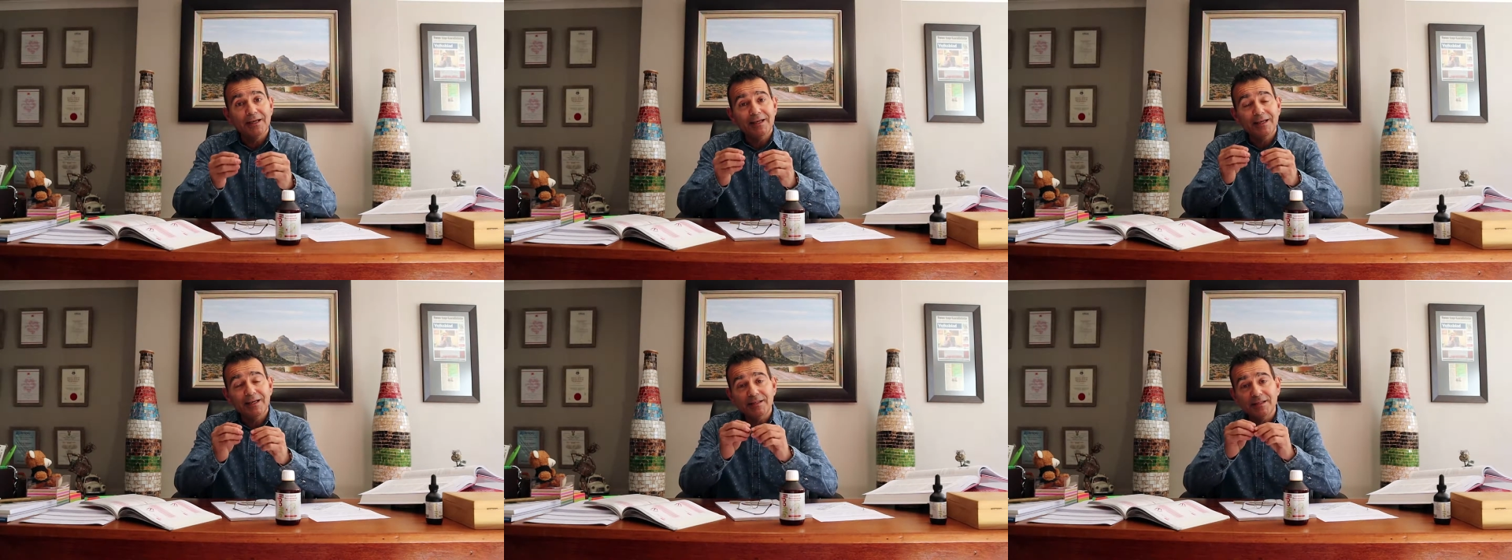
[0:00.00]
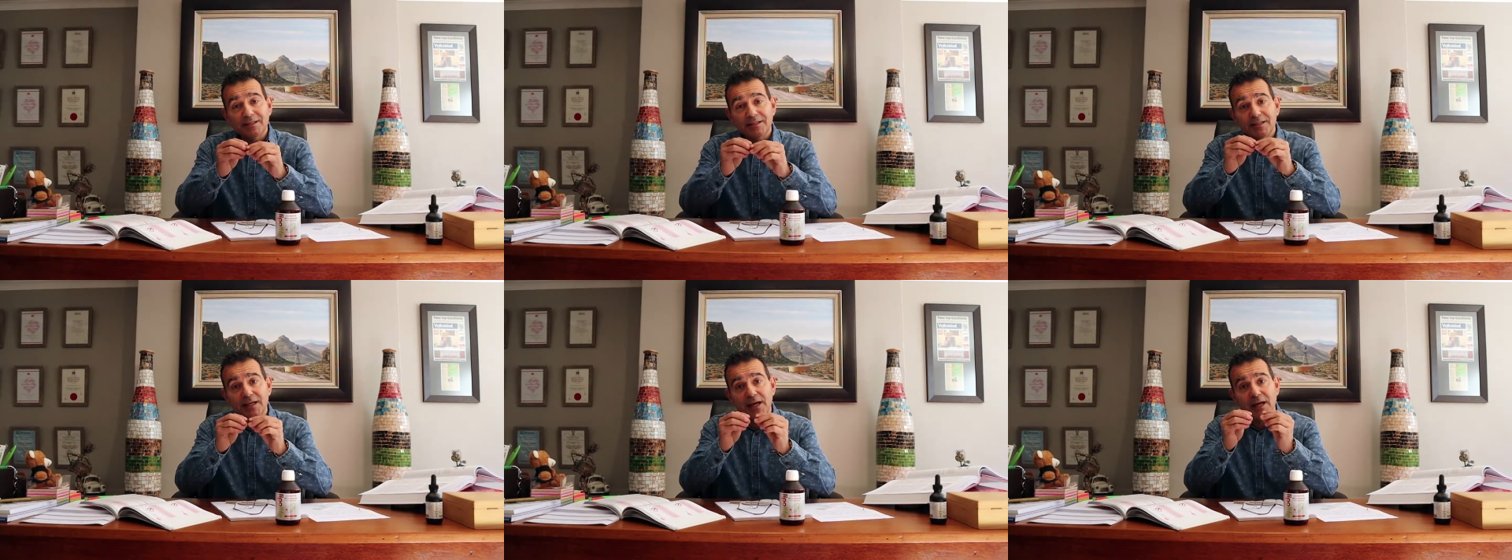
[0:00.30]

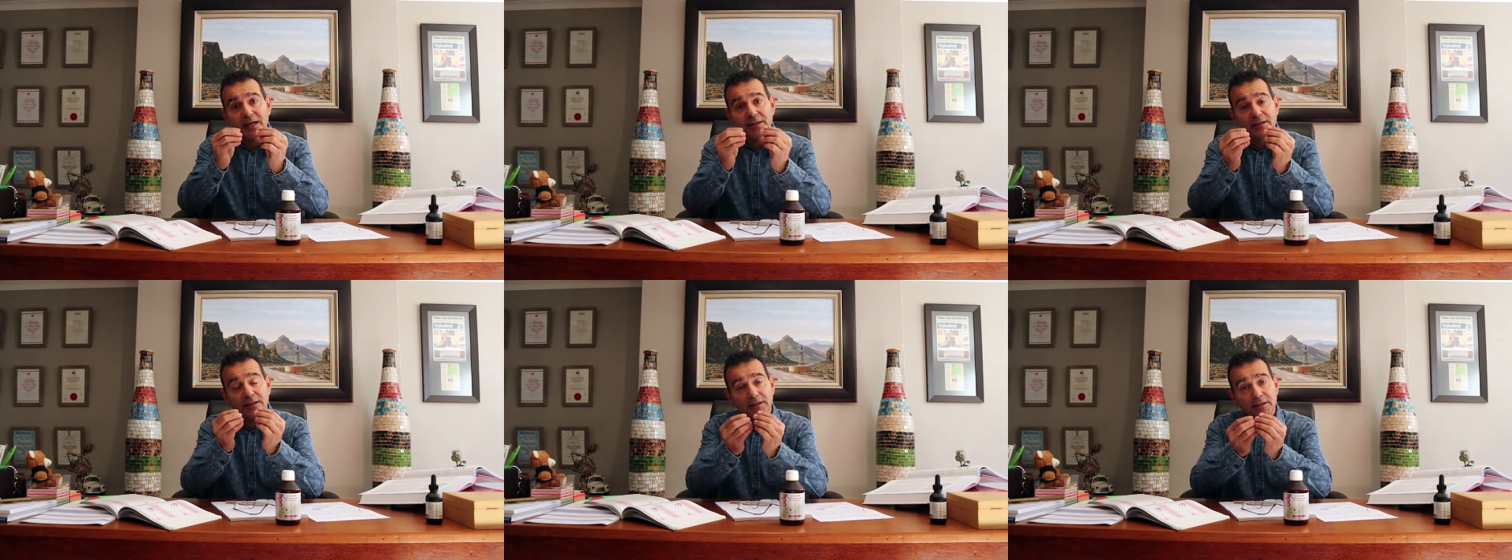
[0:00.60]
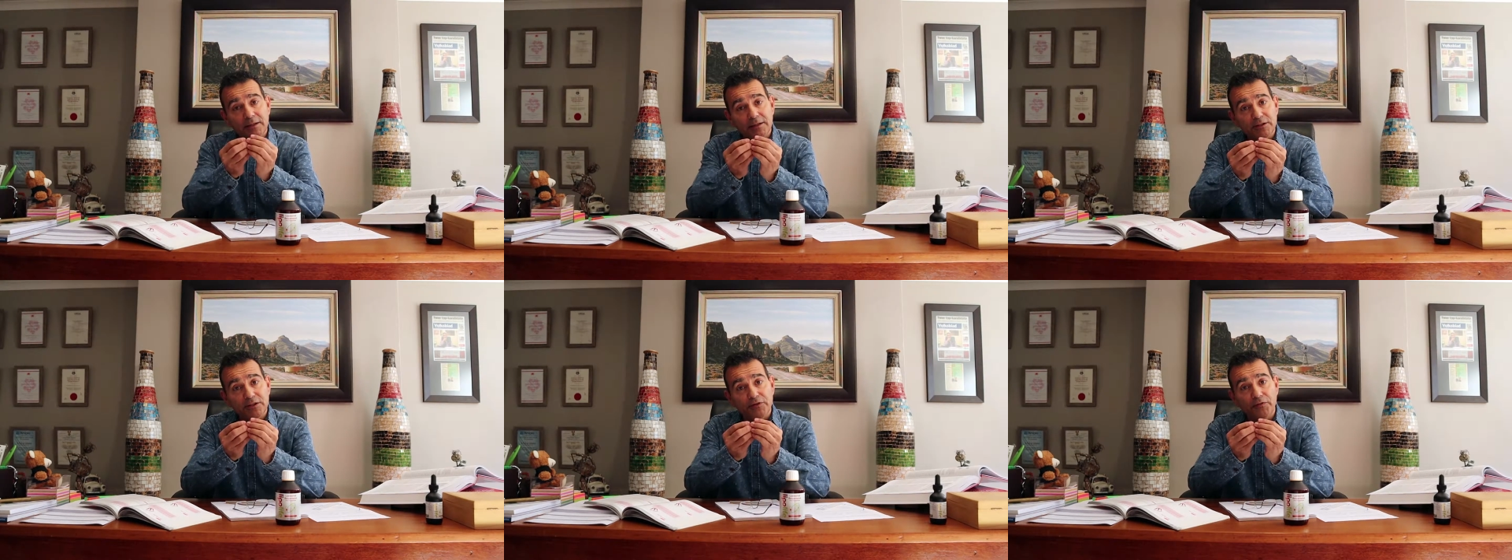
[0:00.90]
inside a
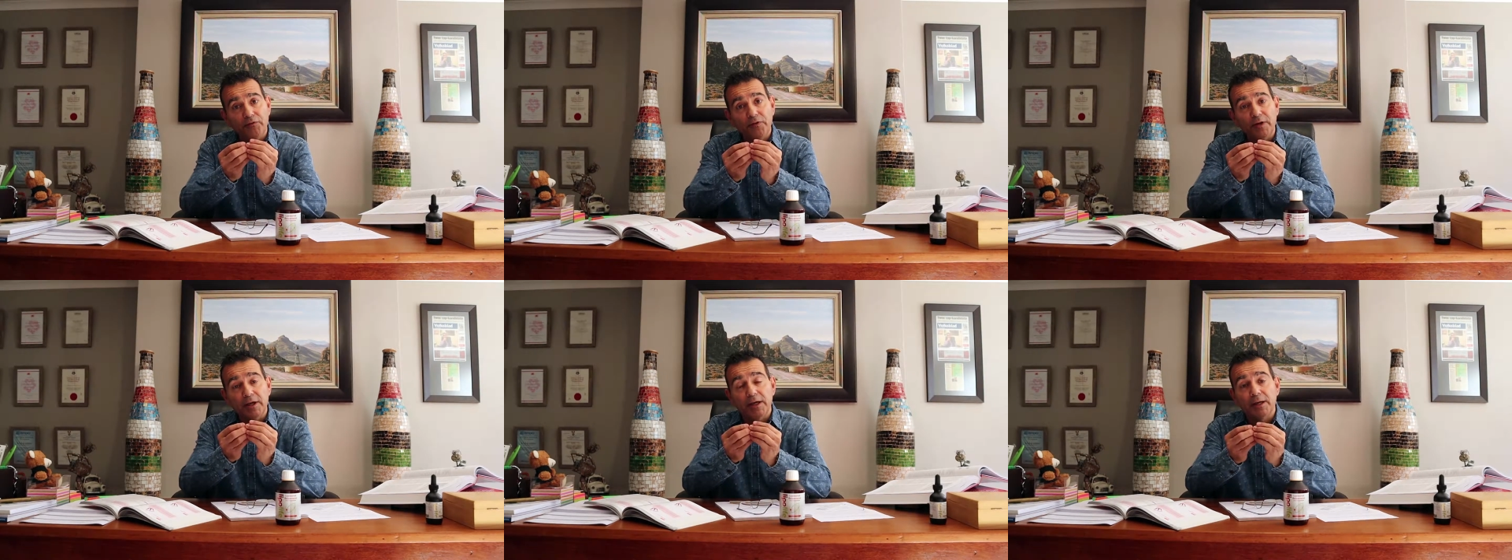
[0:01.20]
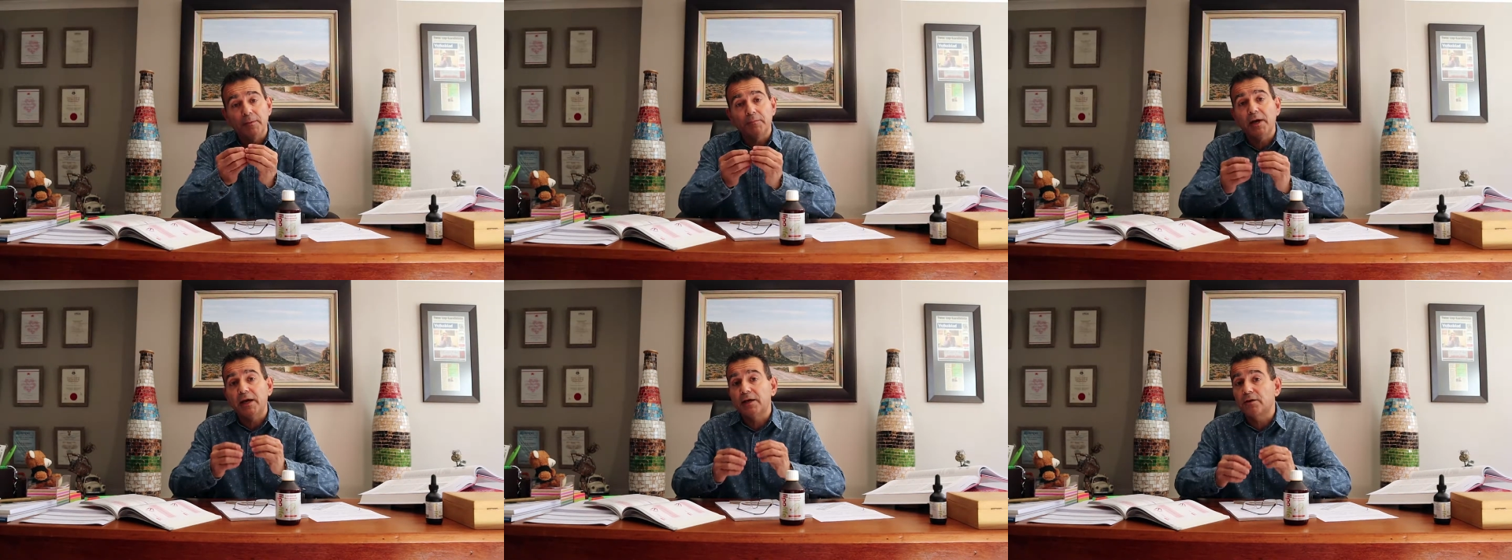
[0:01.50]
little
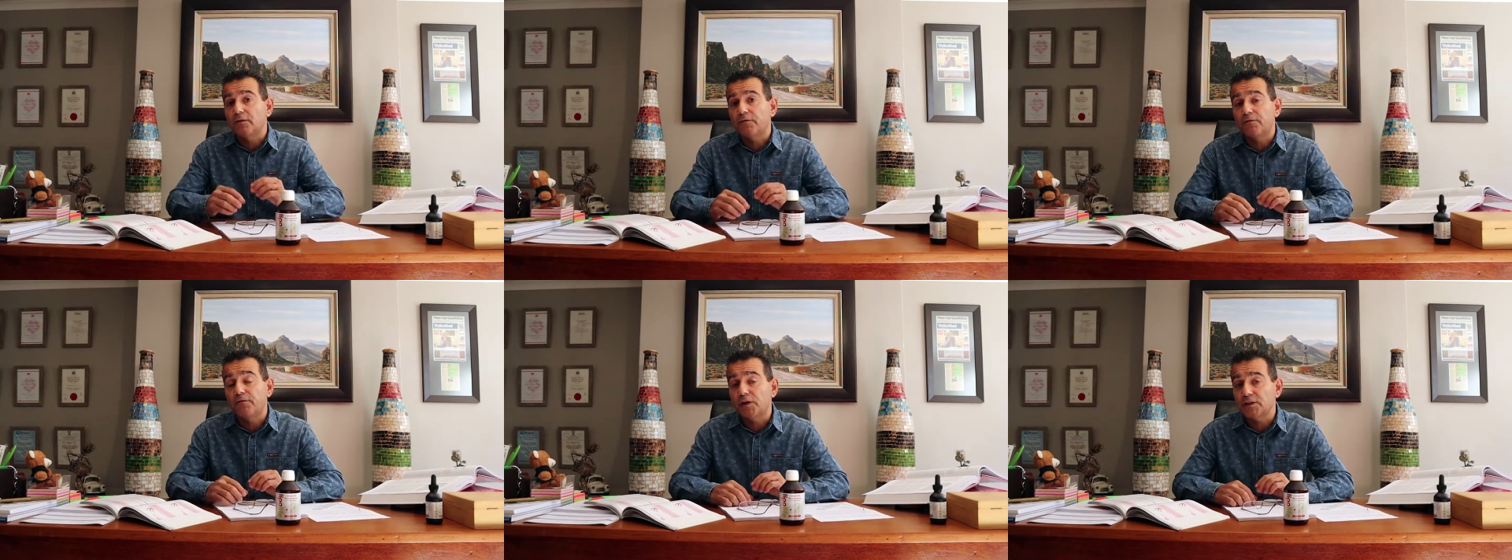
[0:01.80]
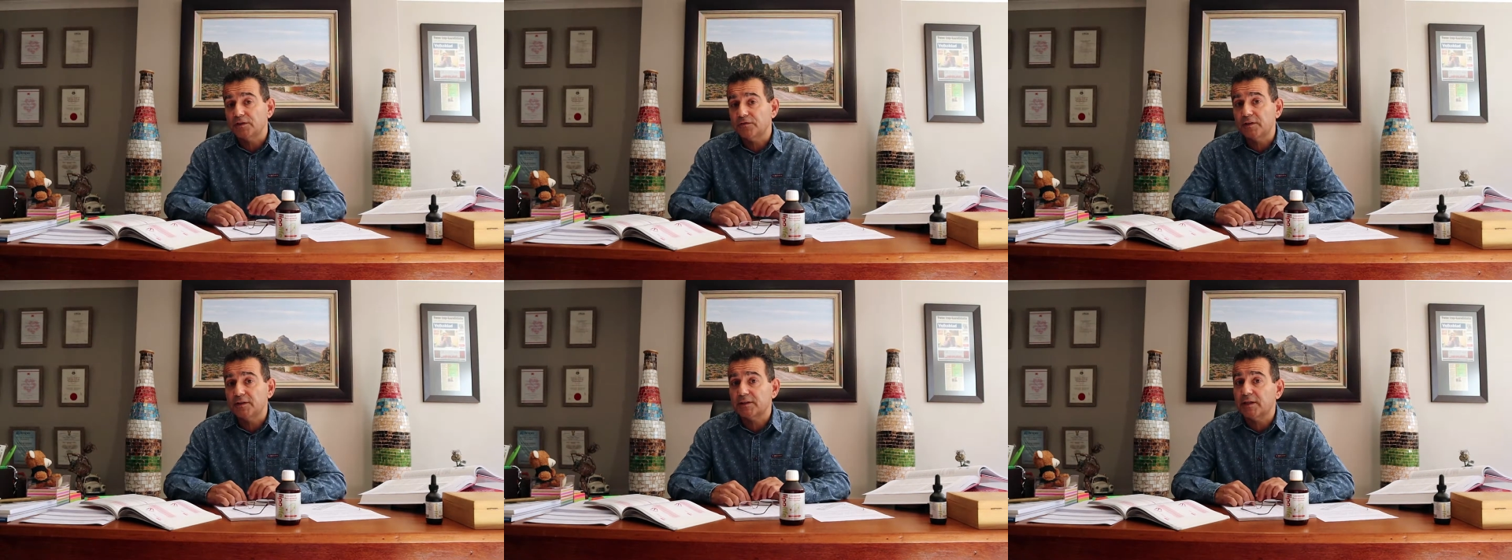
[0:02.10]
sphere made of
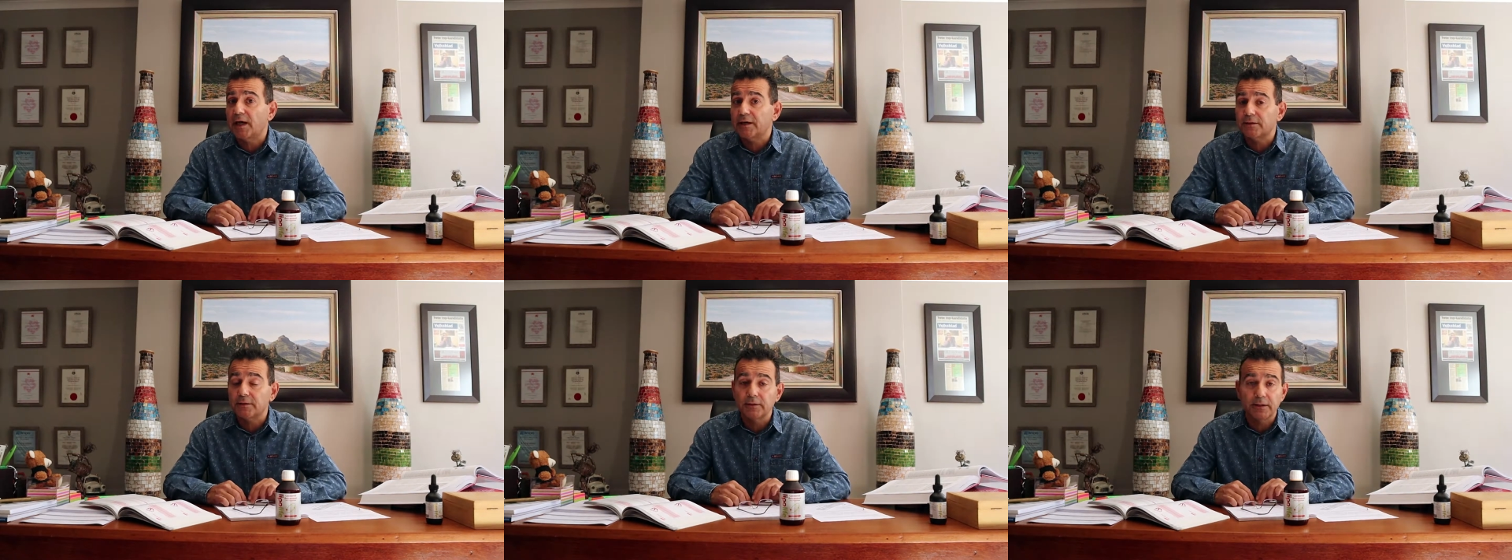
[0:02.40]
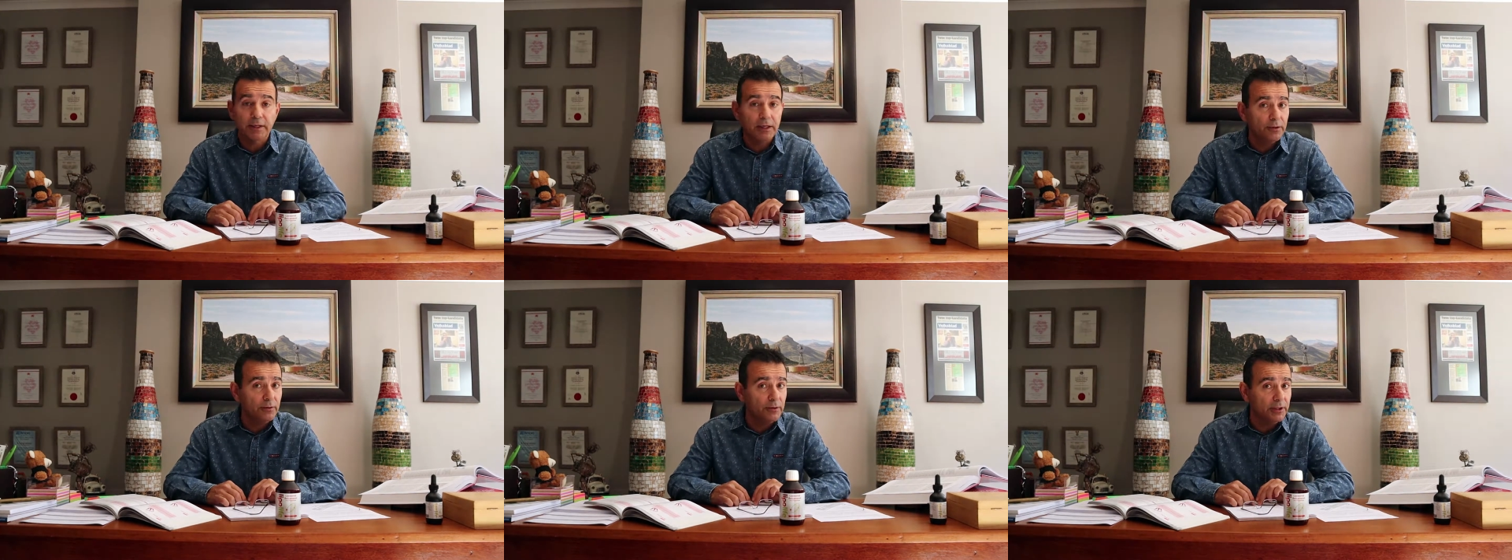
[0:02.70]

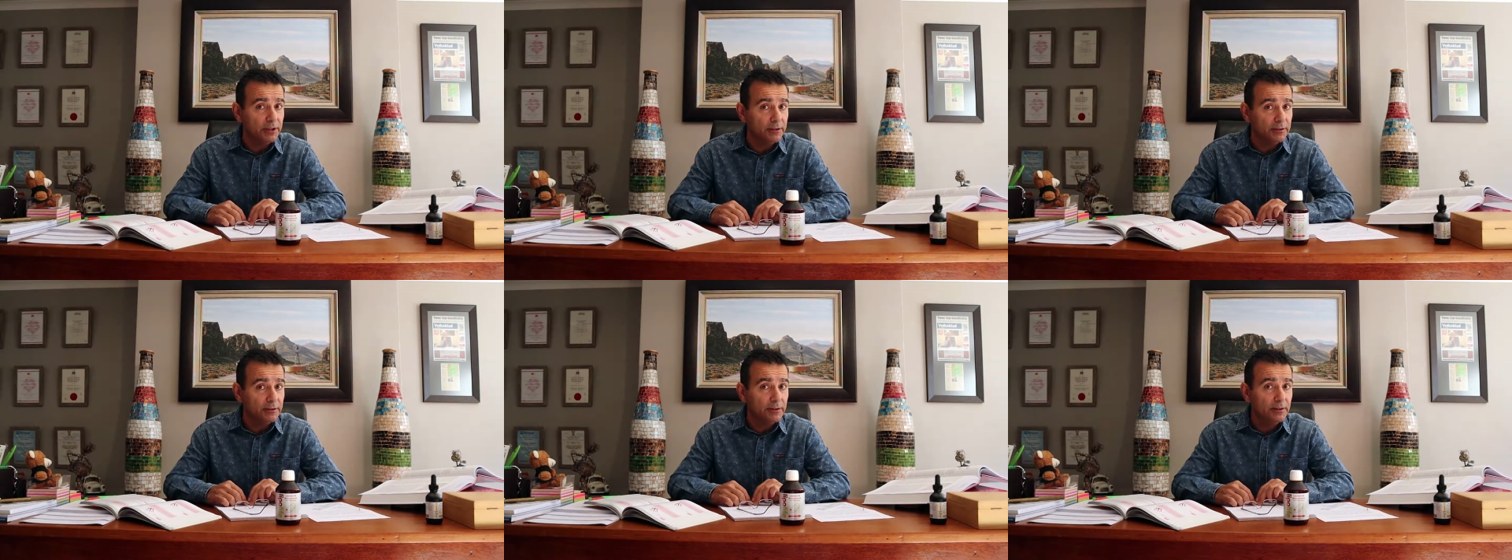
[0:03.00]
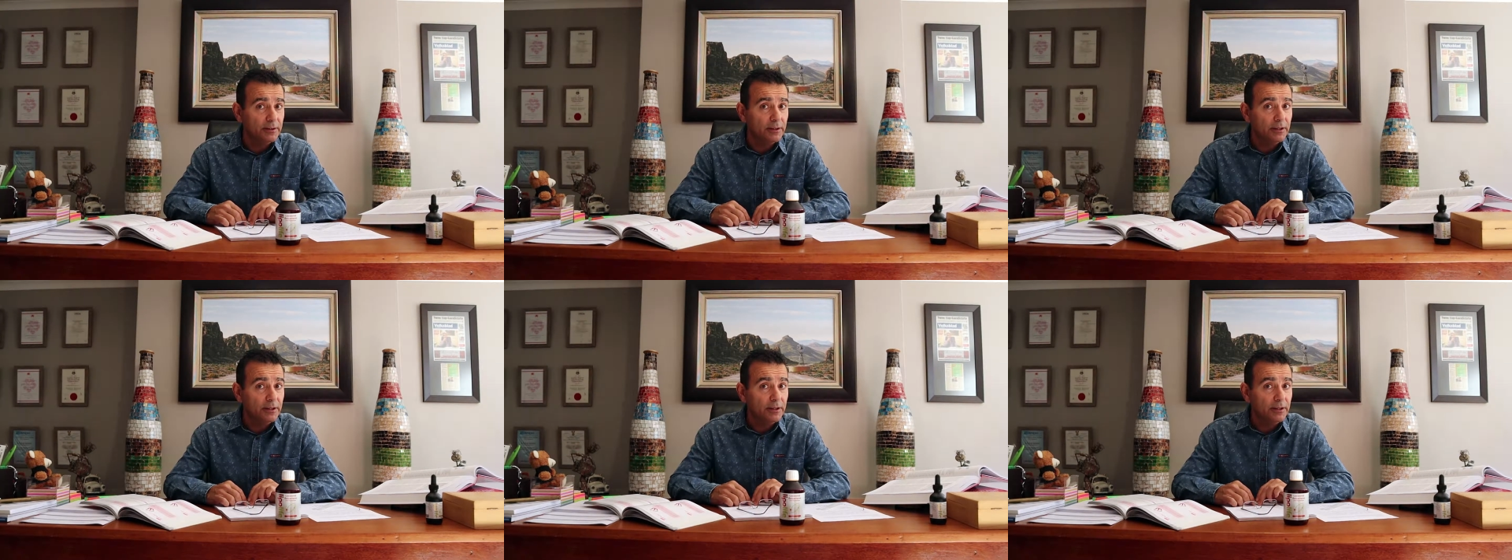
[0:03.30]
phosphatidylcholine.